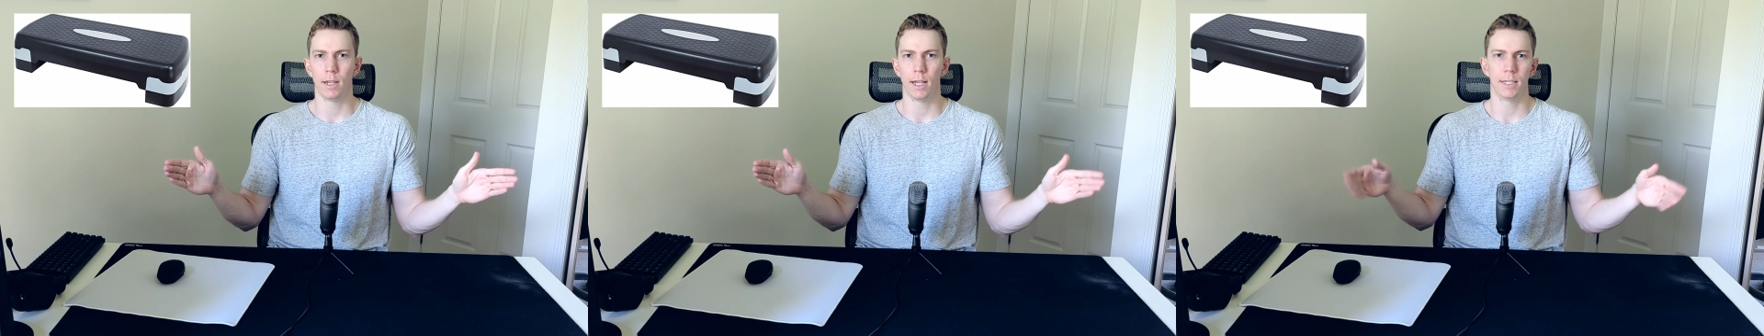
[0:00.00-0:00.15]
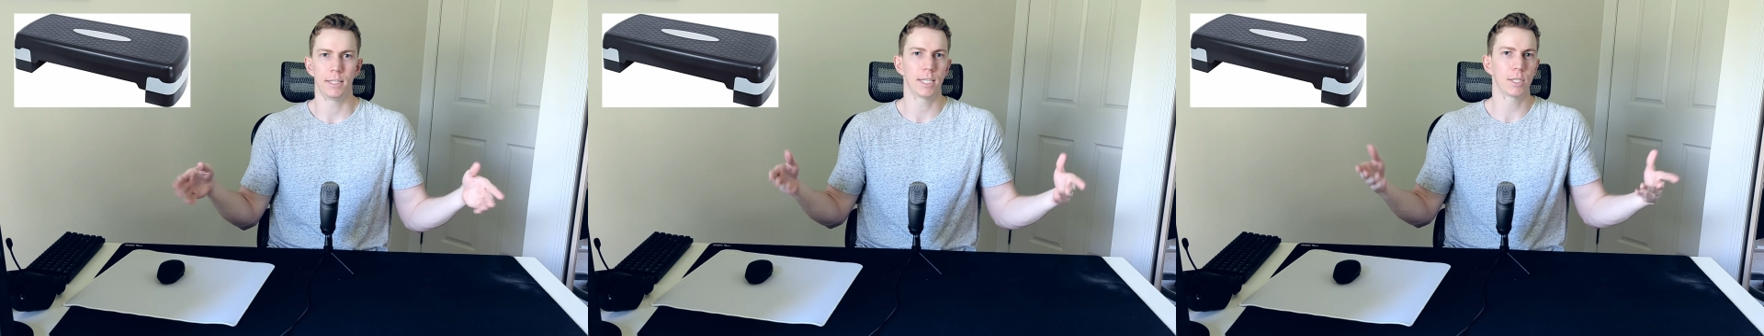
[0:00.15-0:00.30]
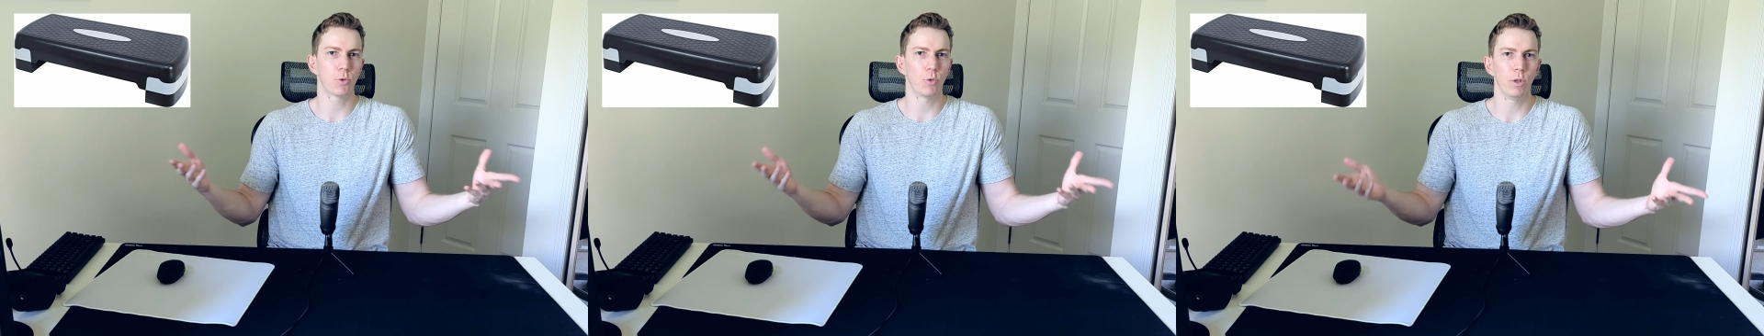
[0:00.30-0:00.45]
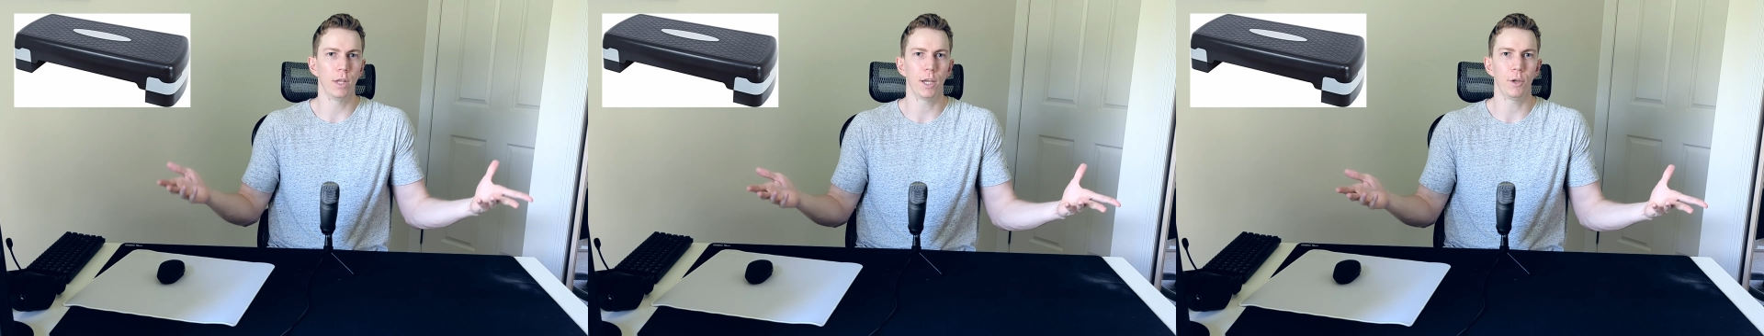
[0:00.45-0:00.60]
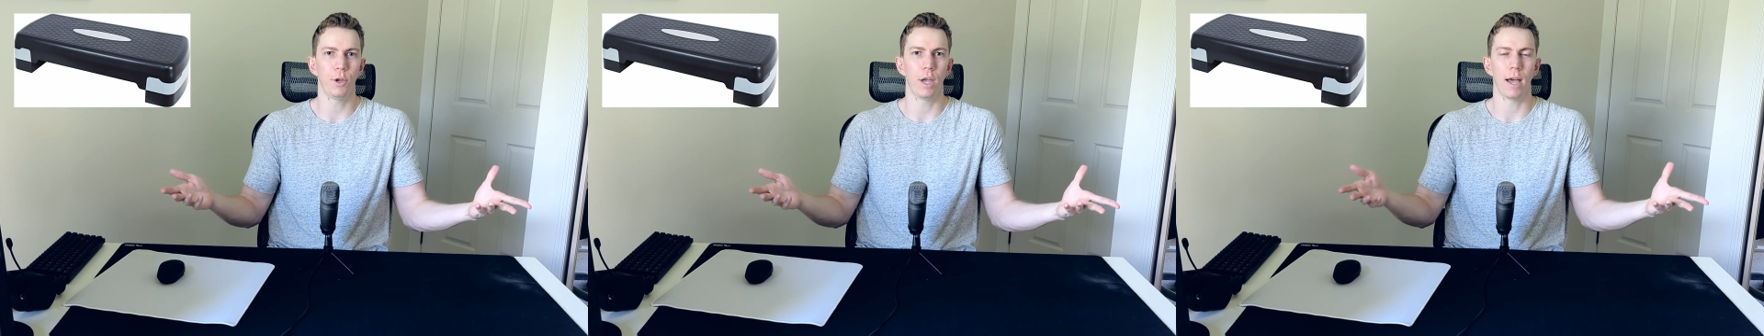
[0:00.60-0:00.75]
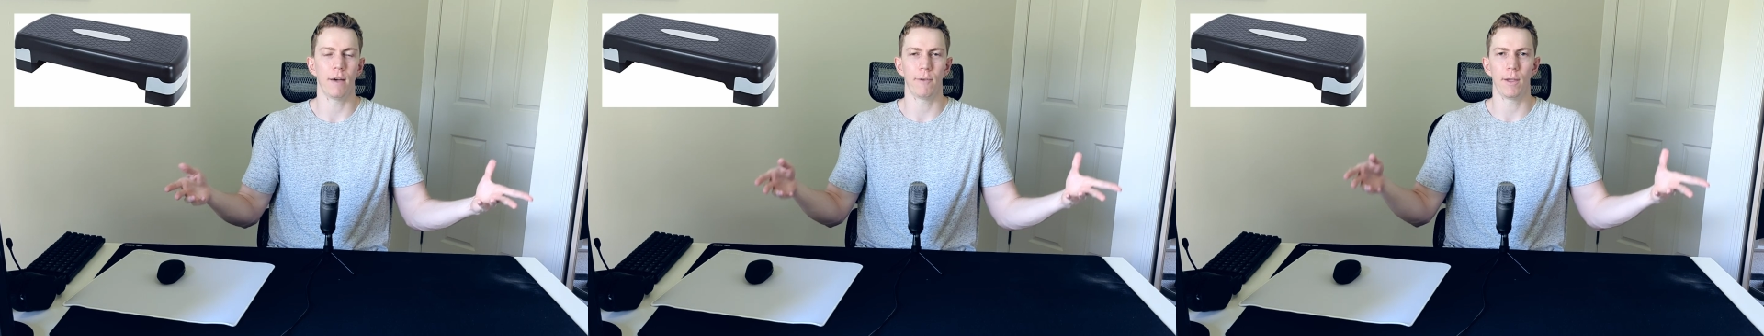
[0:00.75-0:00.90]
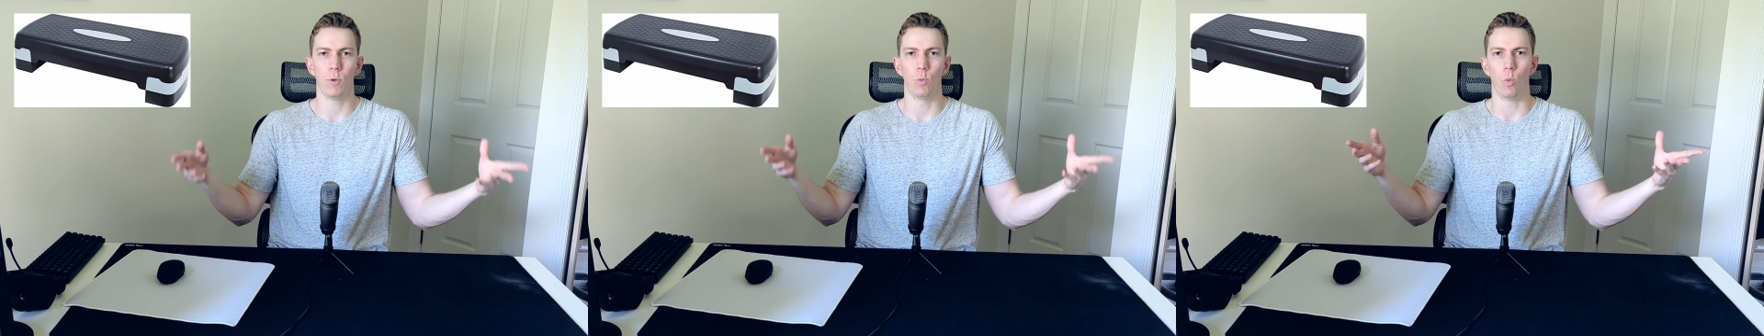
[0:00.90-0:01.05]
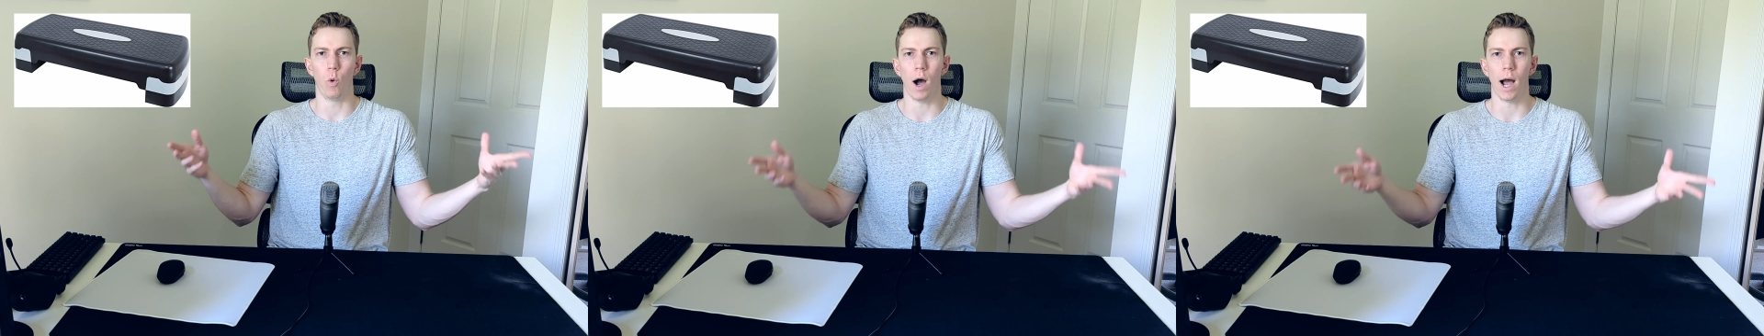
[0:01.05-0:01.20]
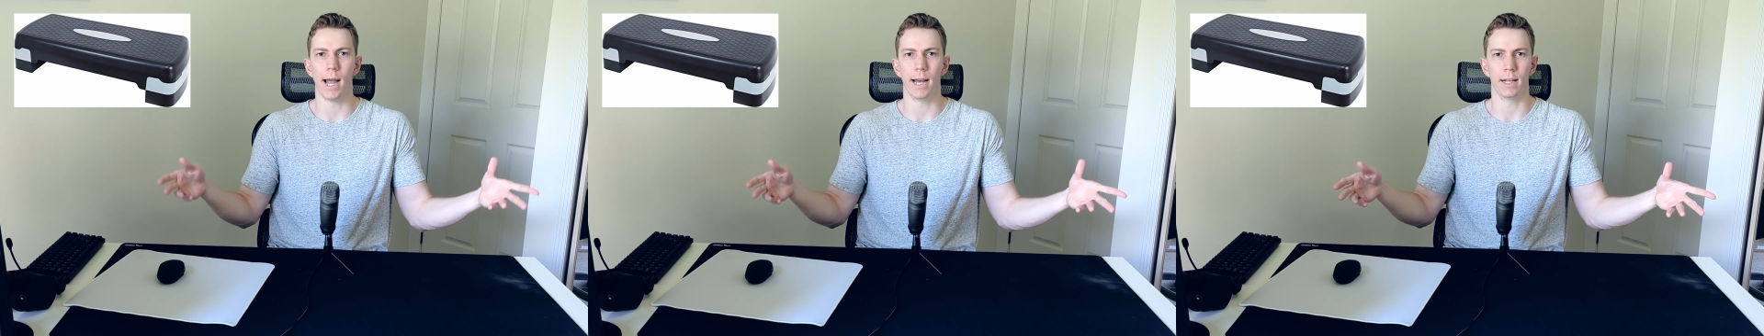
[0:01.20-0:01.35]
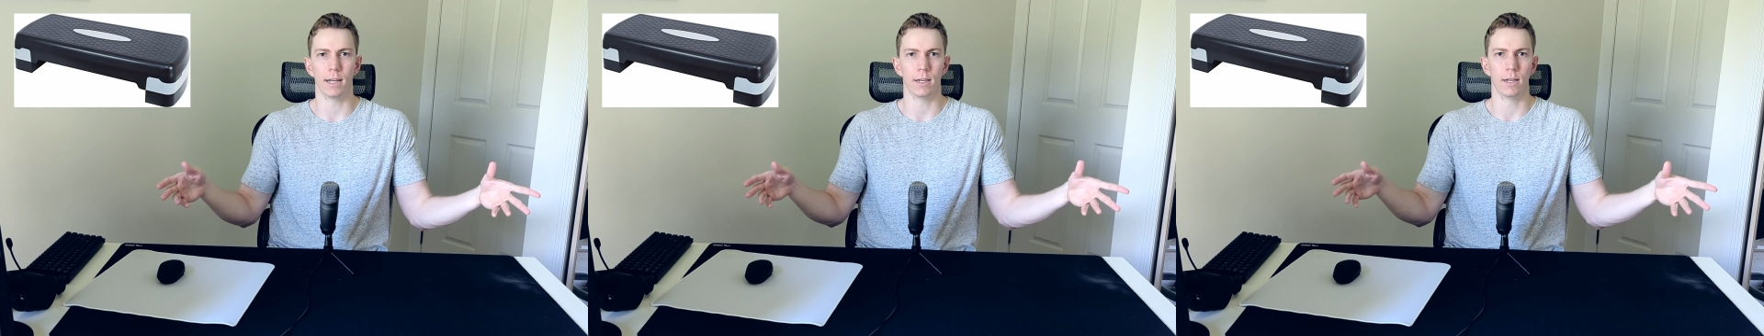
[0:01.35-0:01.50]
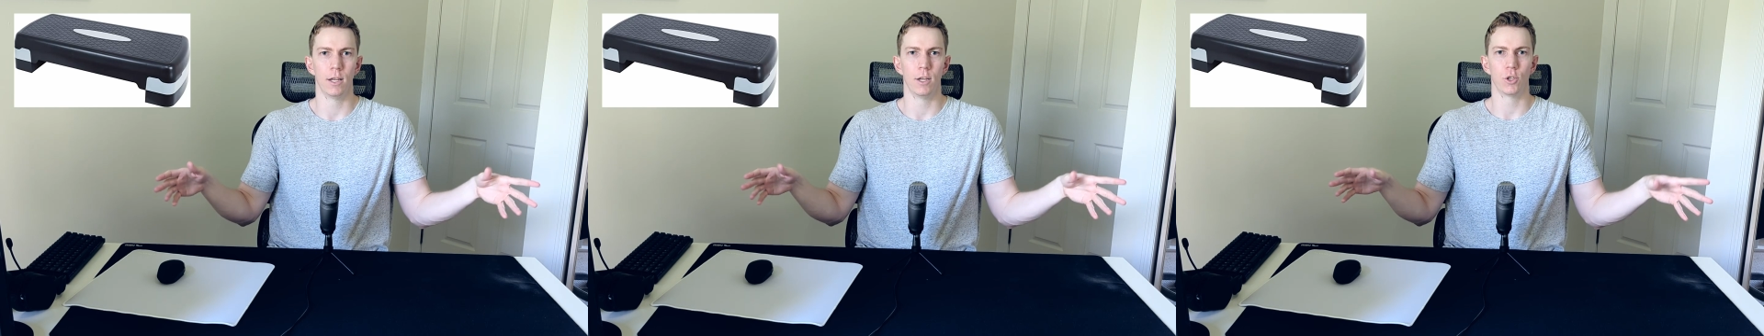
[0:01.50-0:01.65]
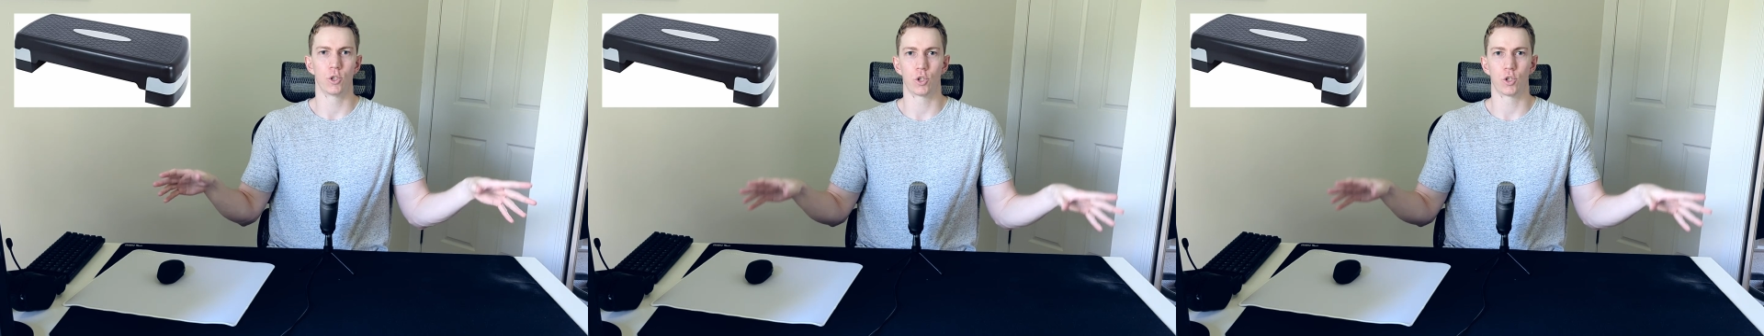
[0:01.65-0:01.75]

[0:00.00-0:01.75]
as this will let you have a wider,